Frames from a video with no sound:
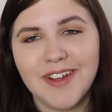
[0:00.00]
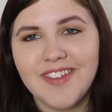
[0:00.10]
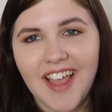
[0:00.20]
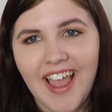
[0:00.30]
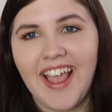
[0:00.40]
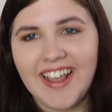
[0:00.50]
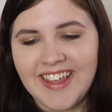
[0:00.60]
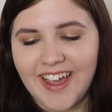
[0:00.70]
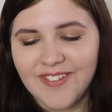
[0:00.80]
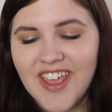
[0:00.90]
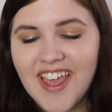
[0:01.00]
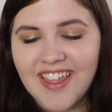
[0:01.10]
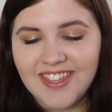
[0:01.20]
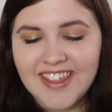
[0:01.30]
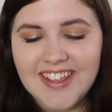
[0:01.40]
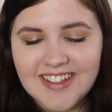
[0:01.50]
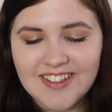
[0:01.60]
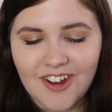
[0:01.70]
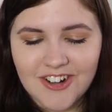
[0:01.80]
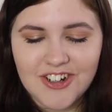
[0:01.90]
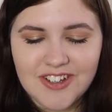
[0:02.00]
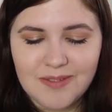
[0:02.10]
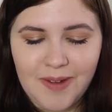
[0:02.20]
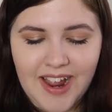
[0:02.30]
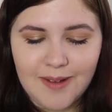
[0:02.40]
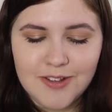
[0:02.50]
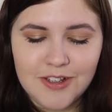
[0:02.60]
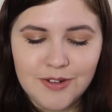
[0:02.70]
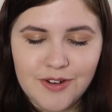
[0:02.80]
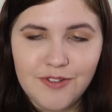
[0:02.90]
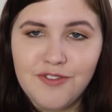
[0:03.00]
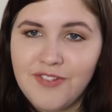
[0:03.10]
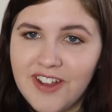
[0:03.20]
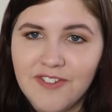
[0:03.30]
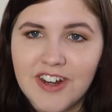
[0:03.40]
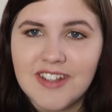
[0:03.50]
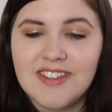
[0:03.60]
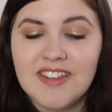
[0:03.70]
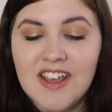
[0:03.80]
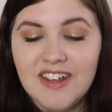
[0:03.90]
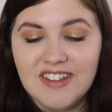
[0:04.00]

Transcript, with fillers: But yeah, these are just my absolute favorites.